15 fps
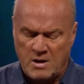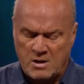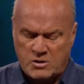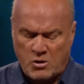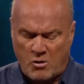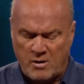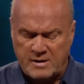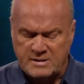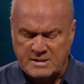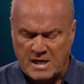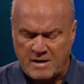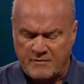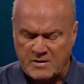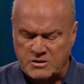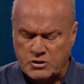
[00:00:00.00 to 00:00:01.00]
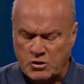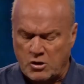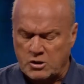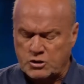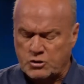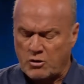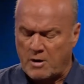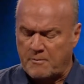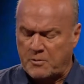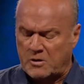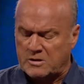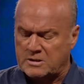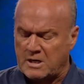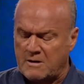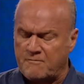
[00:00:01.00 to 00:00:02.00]
Torrey said if a church or a
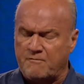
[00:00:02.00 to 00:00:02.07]
person